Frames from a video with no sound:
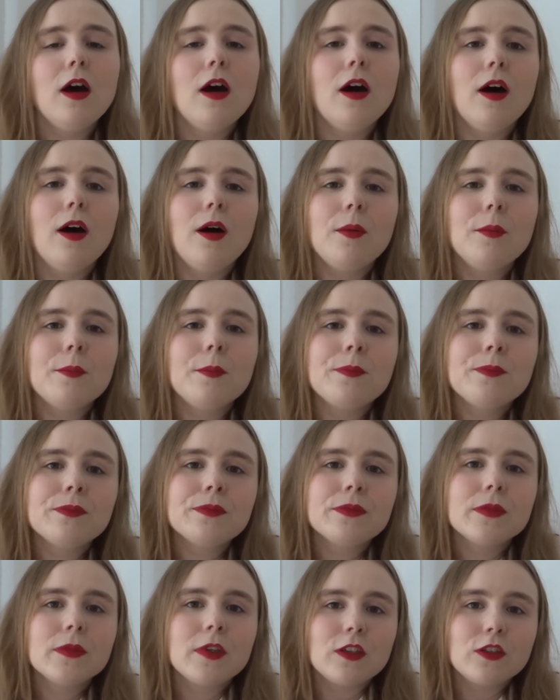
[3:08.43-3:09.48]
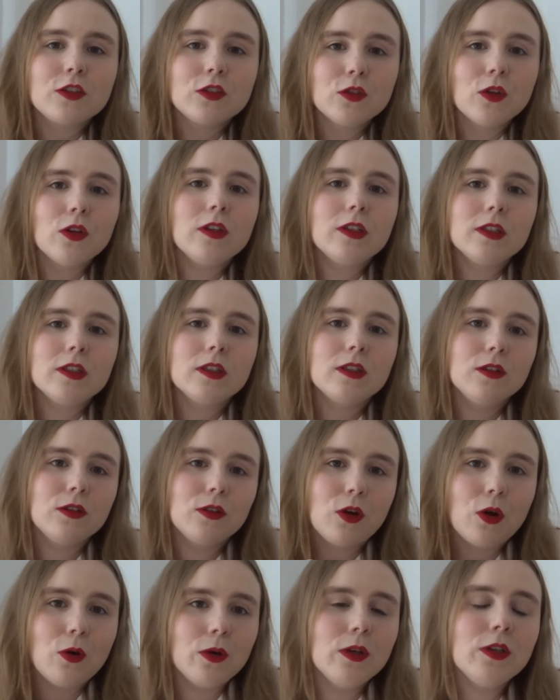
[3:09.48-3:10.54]
does not
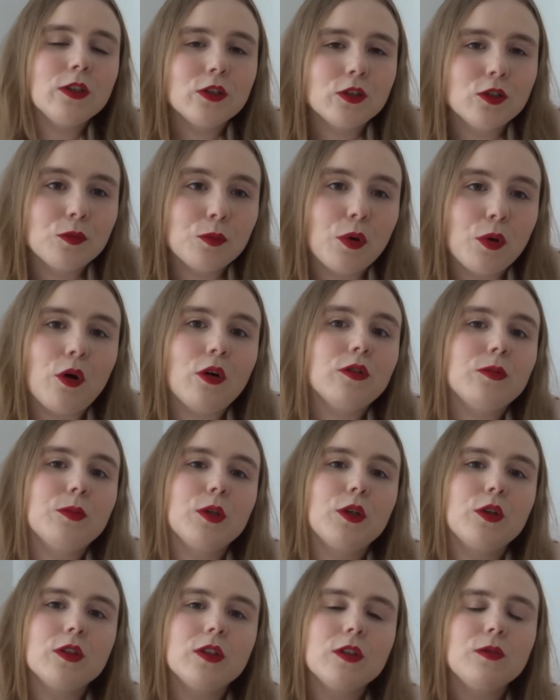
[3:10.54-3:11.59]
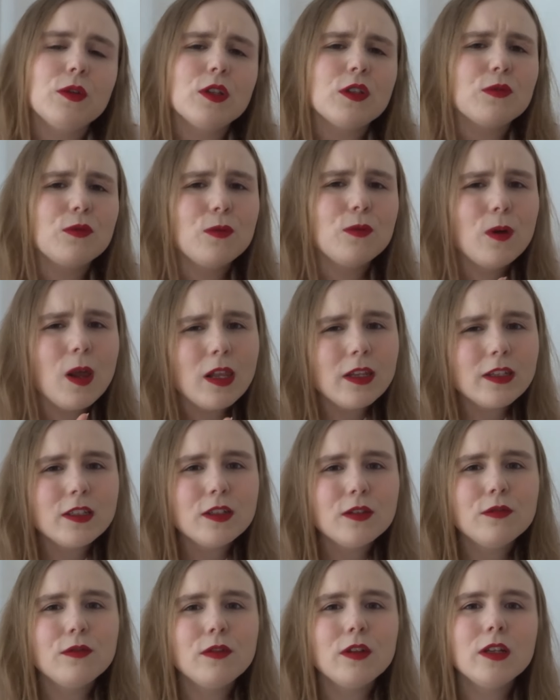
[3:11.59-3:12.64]
go into the pot, because it was
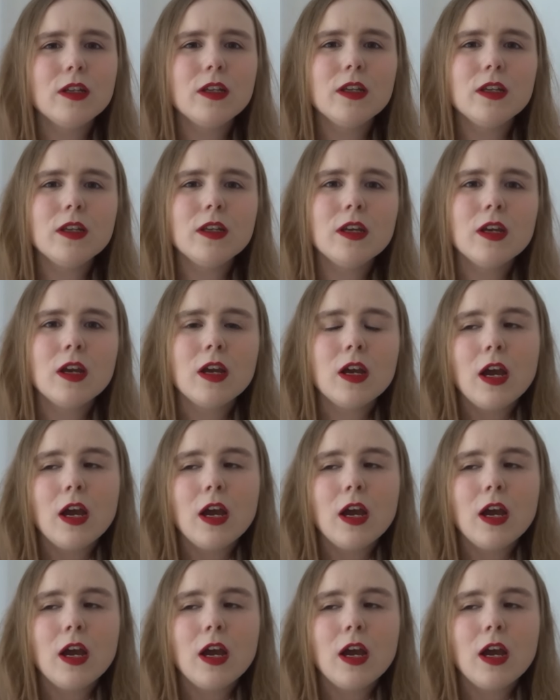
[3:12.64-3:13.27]
relatively